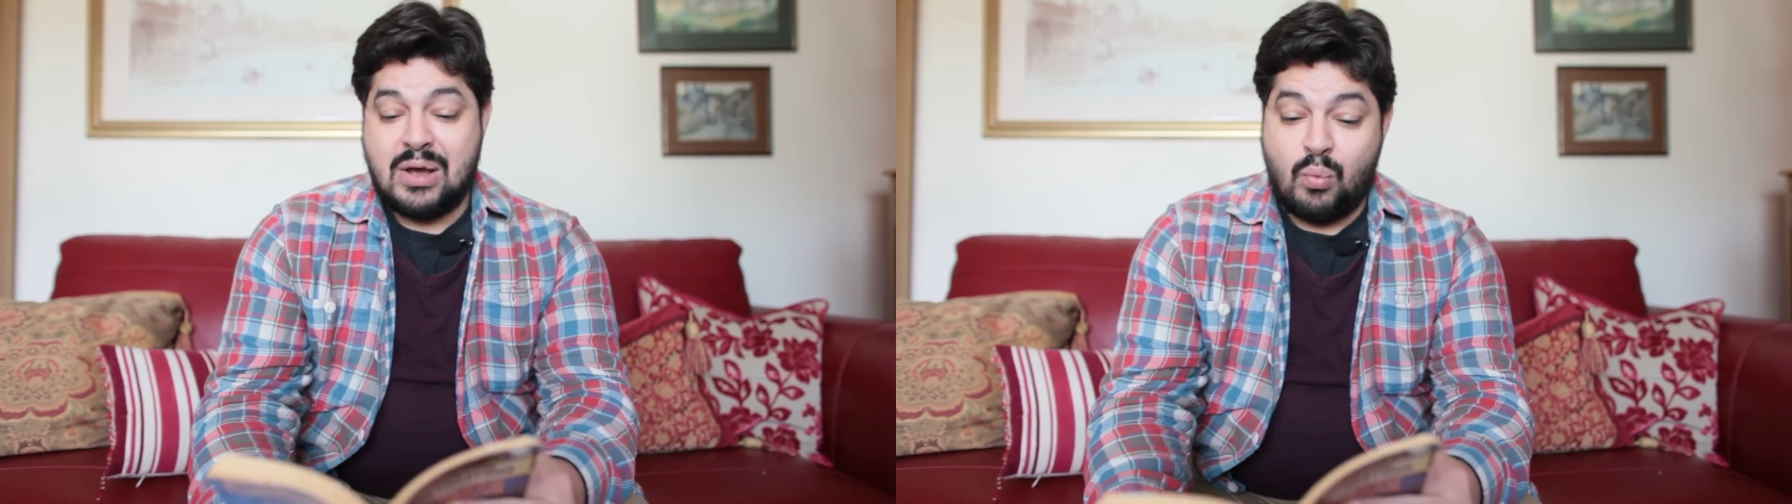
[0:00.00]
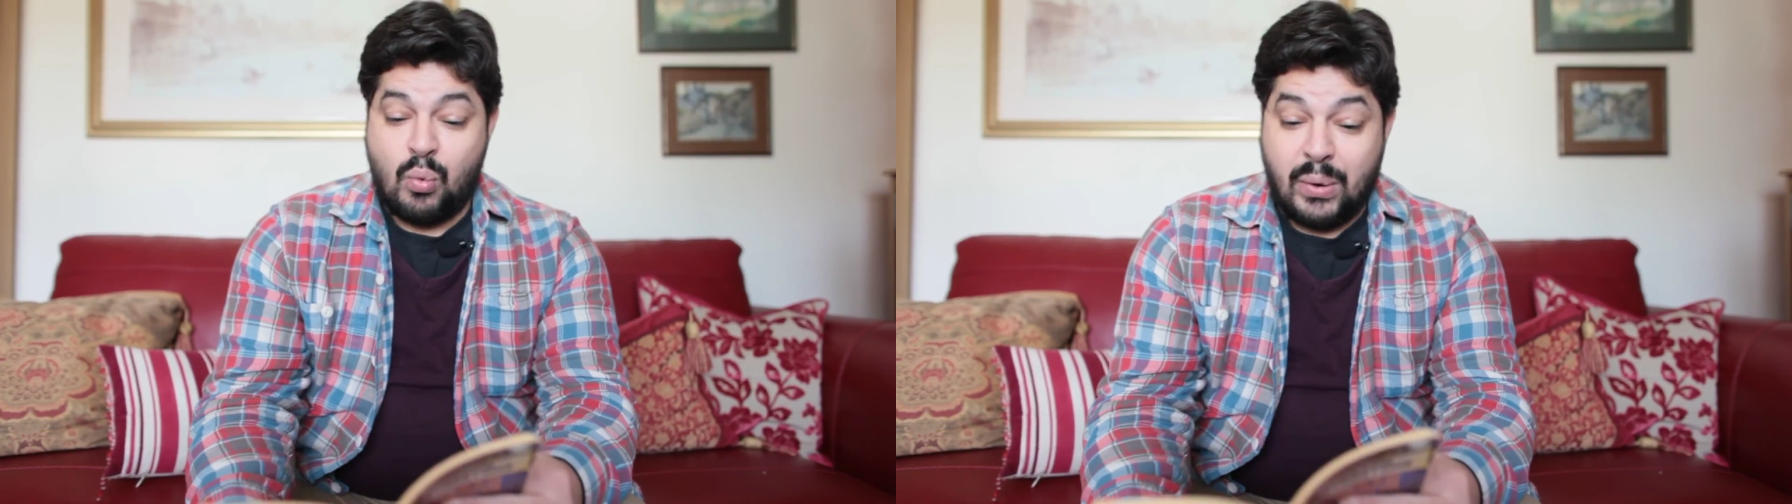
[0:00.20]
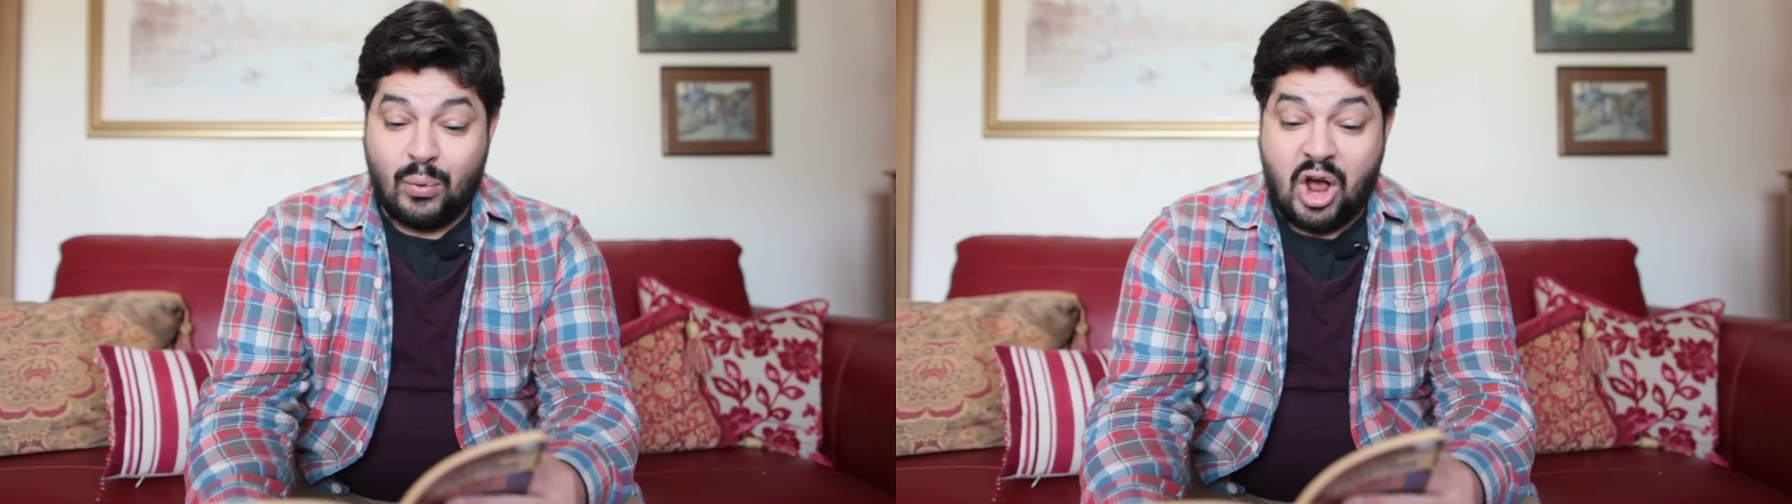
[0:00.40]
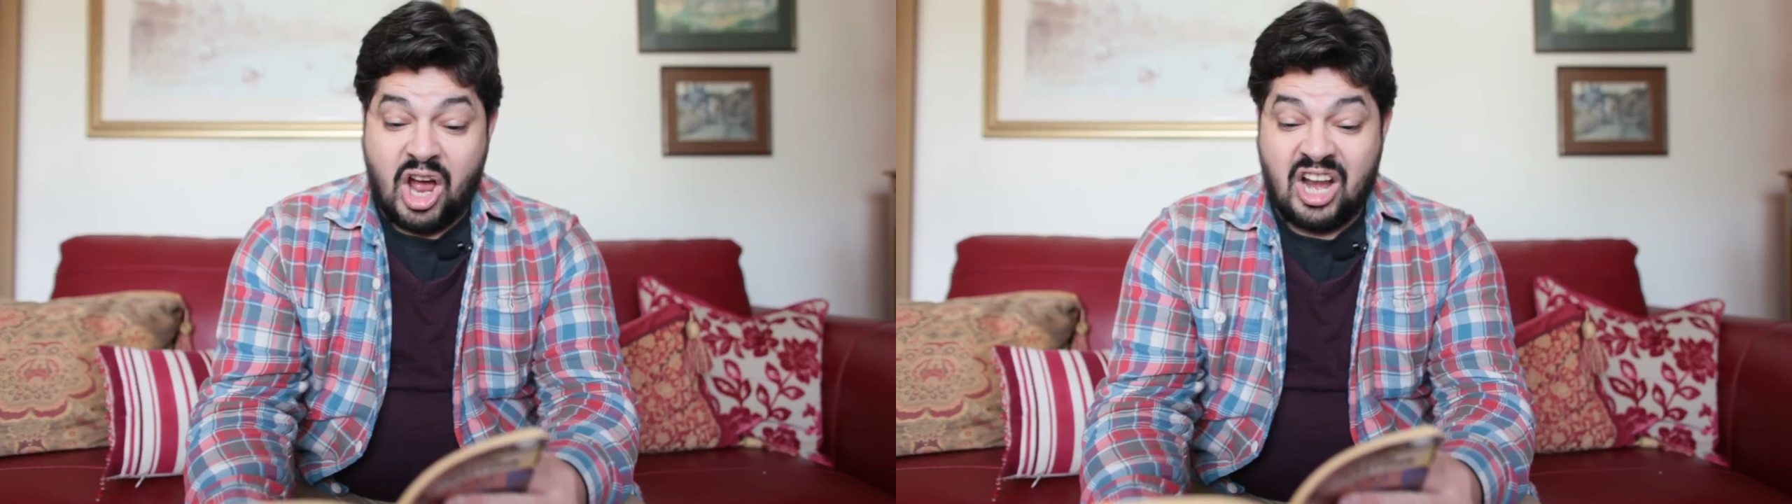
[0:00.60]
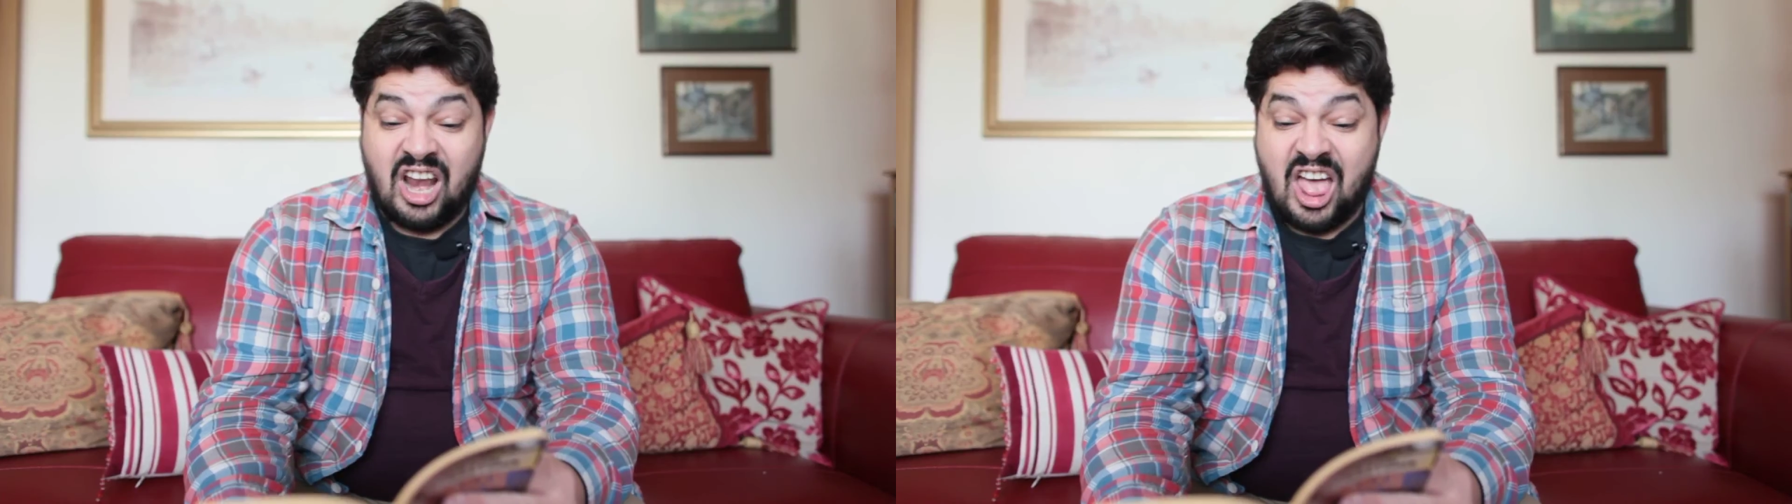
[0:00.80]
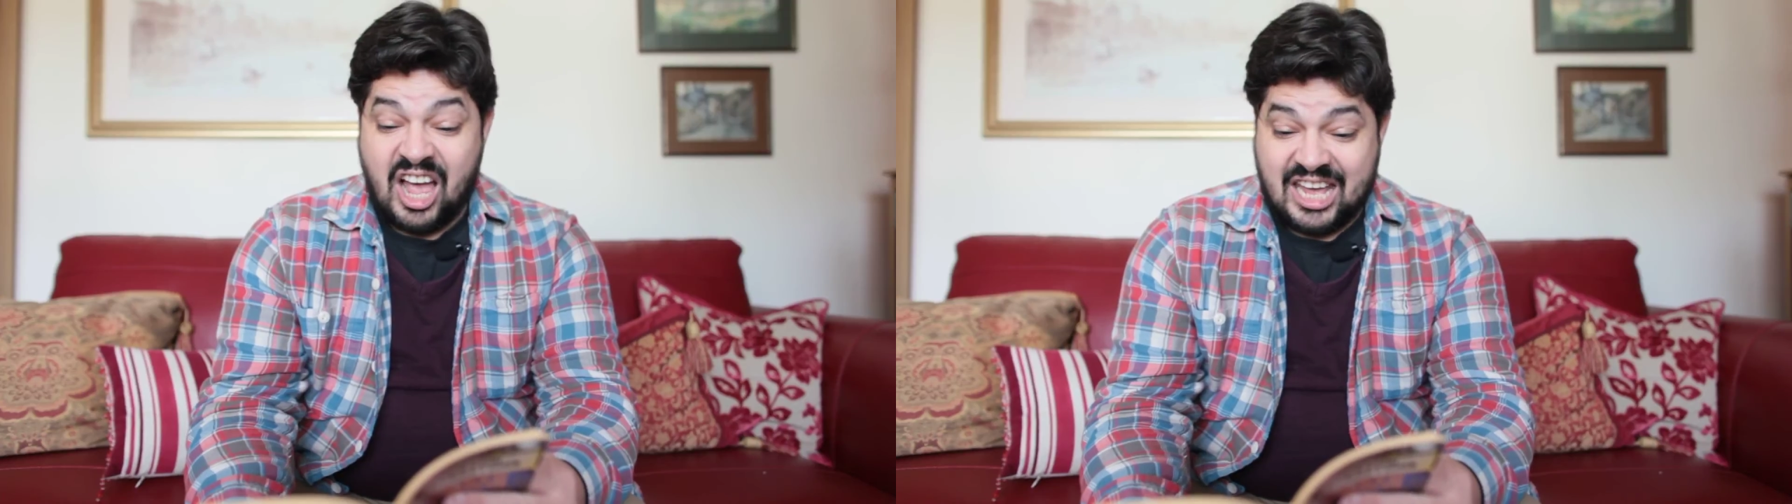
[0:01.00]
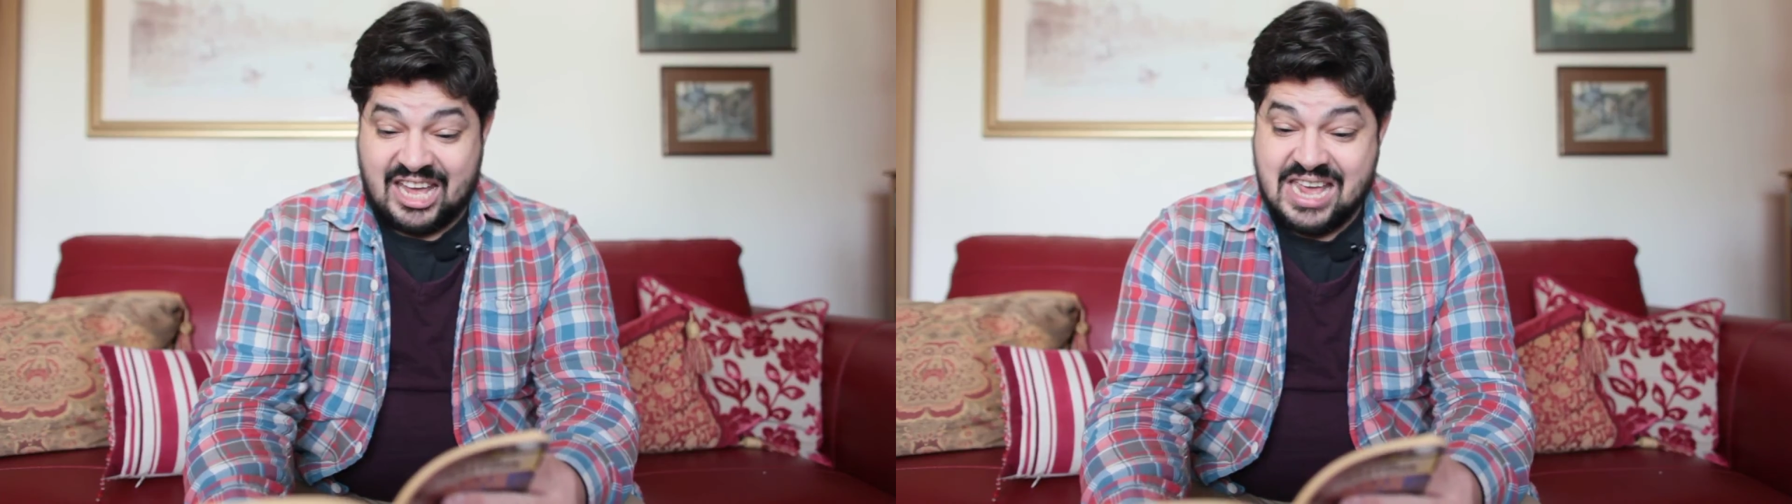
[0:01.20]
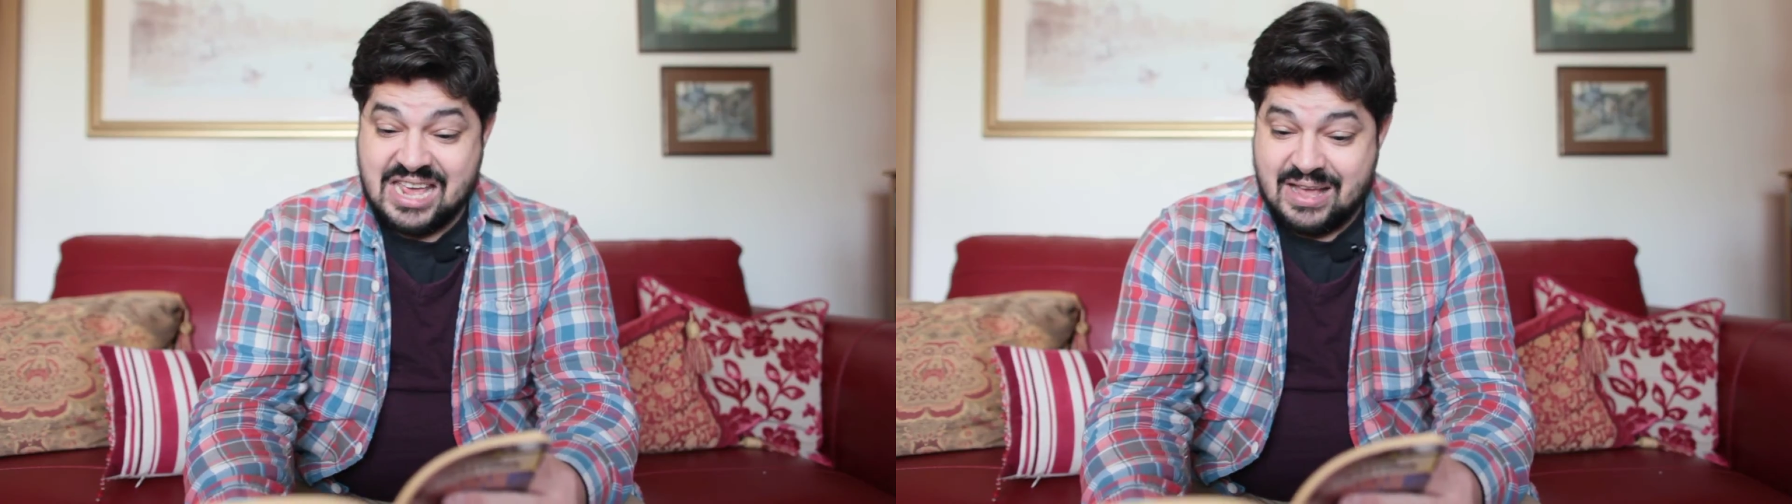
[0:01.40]
We were
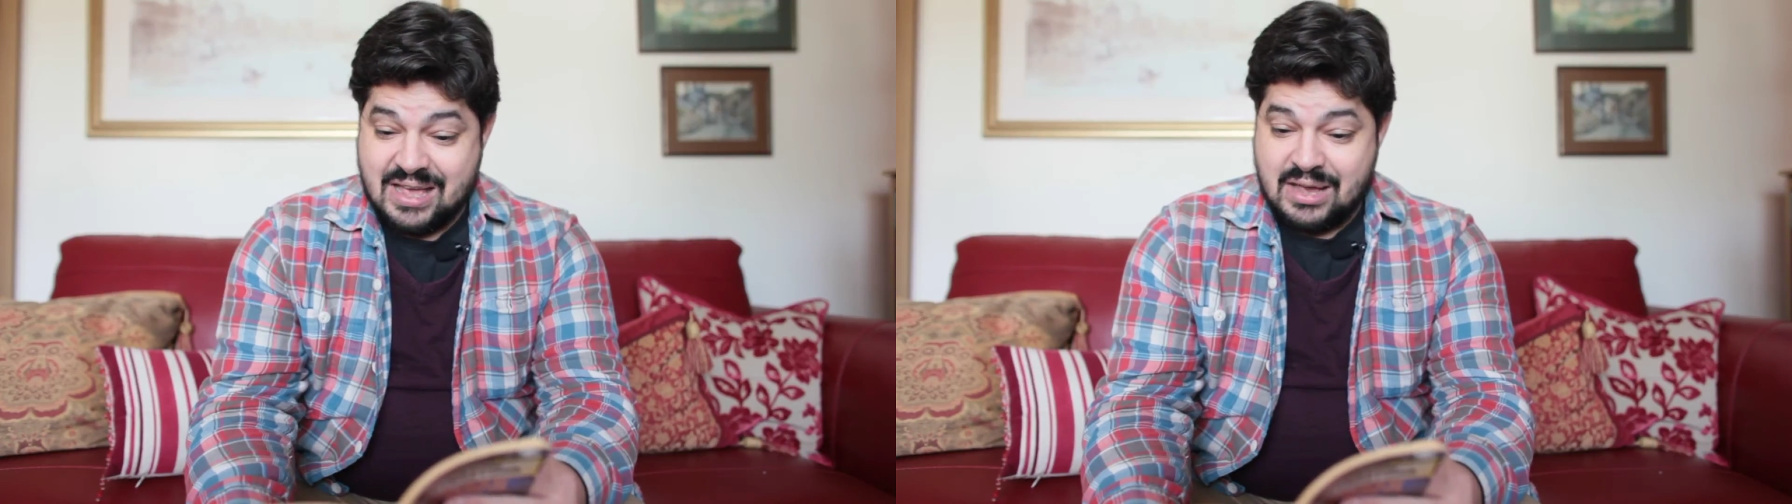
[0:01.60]
unlucky,